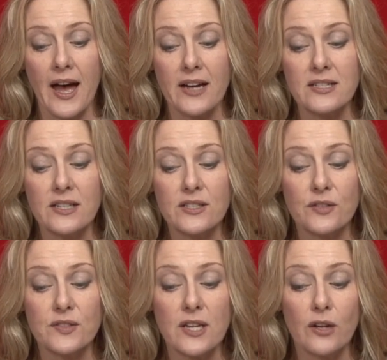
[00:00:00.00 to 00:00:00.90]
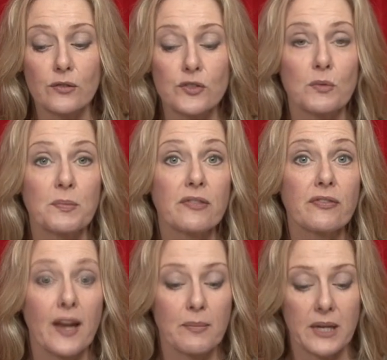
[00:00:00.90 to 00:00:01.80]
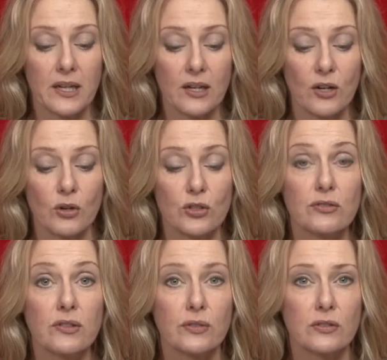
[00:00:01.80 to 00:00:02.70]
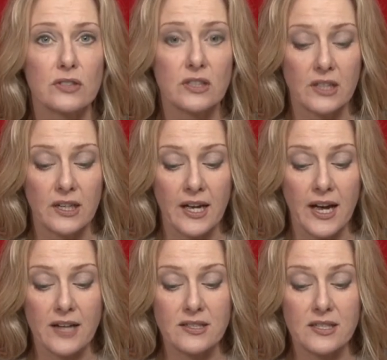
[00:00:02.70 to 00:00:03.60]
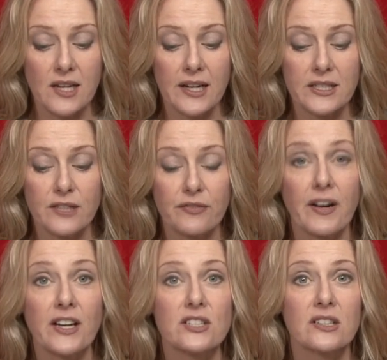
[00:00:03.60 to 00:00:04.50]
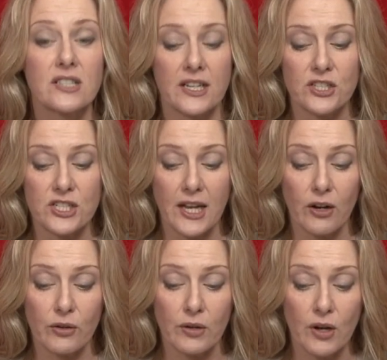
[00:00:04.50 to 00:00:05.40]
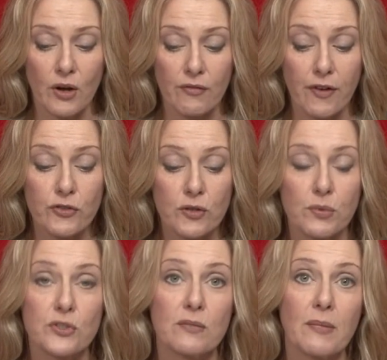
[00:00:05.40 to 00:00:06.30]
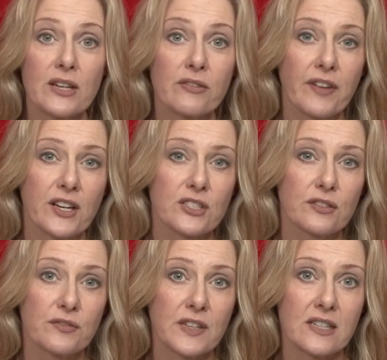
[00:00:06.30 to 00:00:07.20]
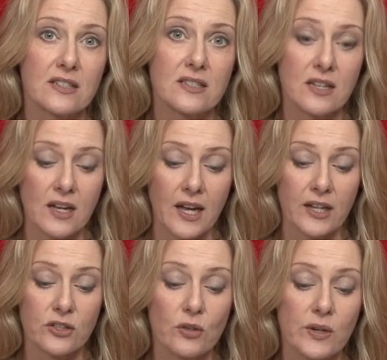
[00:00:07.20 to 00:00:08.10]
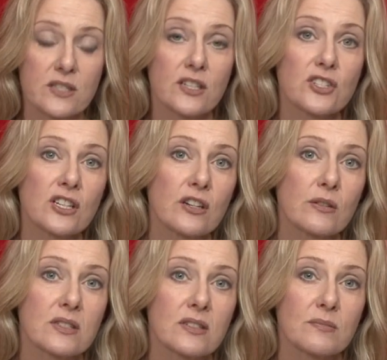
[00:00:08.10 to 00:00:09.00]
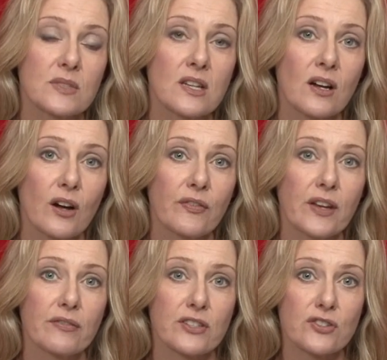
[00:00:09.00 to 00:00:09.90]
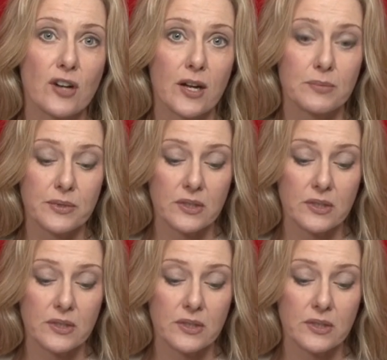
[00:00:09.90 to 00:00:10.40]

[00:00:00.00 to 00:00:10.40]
Our sense of selves would be flabby or shriveled, our society fractured and shallow, vulnerable to manufactured fears and noisy jingoisms of every stripe.